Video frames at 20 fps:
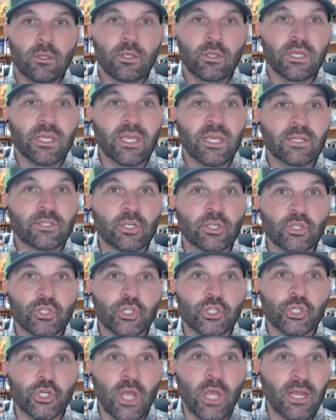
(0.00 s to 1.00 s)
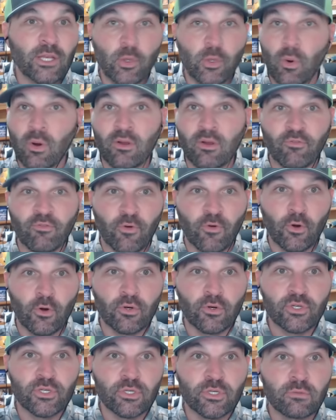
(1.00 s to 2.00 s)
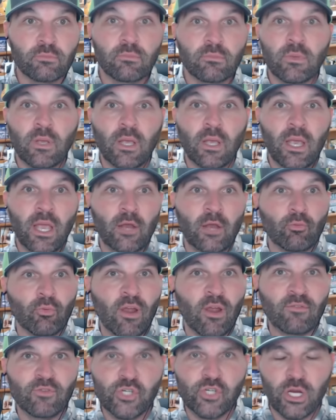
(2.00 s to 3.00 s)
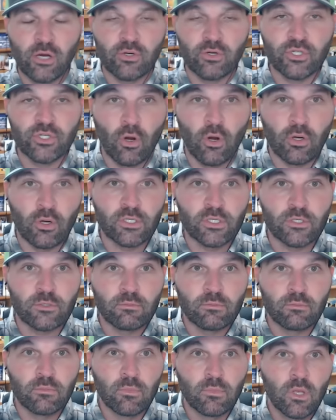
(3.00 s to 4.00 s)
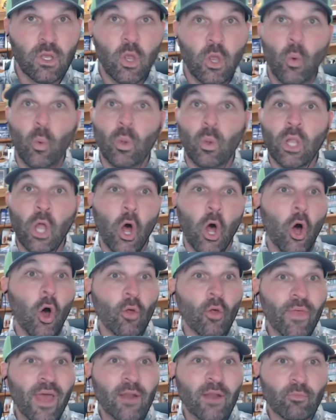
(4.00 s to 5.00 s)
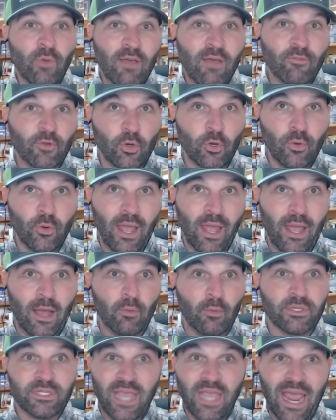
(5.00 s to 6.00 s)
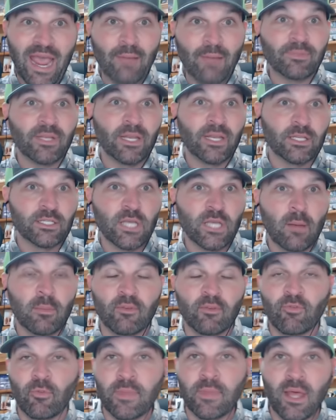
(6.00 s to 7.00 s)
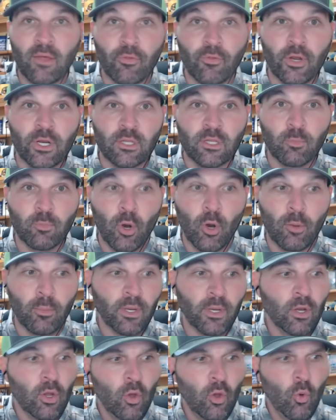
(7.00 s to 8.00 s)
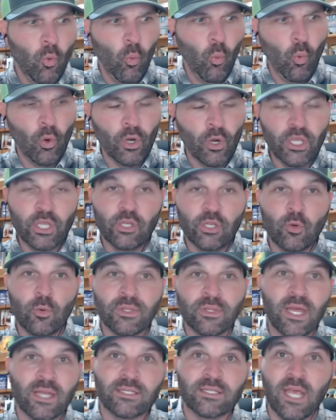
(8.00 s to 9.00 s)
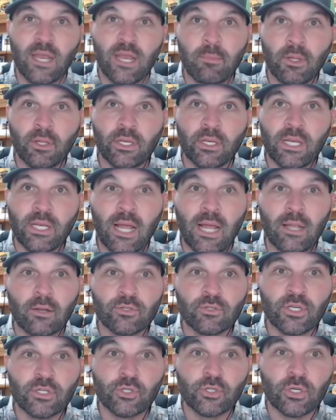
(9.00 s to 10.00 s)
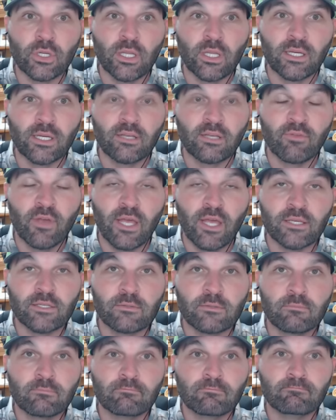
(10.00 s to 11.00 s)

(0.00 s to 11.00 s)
You get to January 1st, and rev share starts. Well, all that revenue now is capped, and it's coming from the athletic department. What do you do with that $10 million that your collective has?